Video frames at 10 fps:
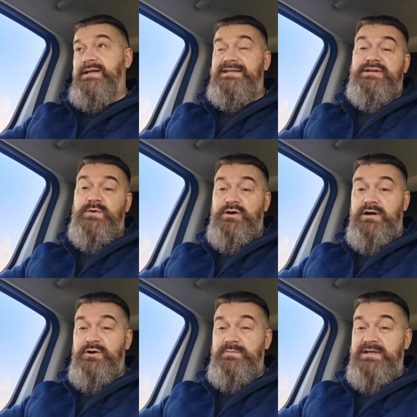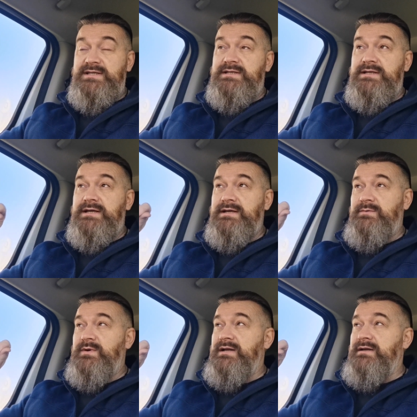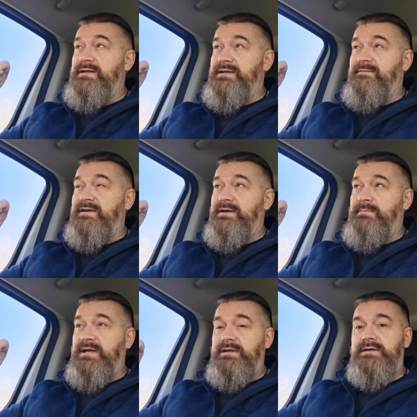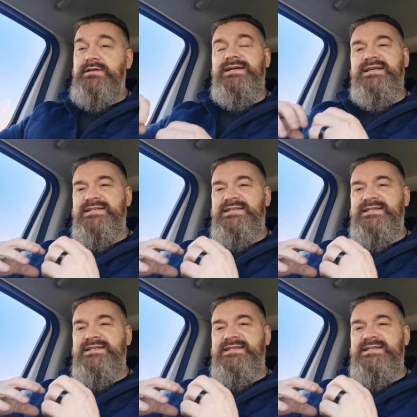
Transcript: until I got home yesterday when uh, something appeared,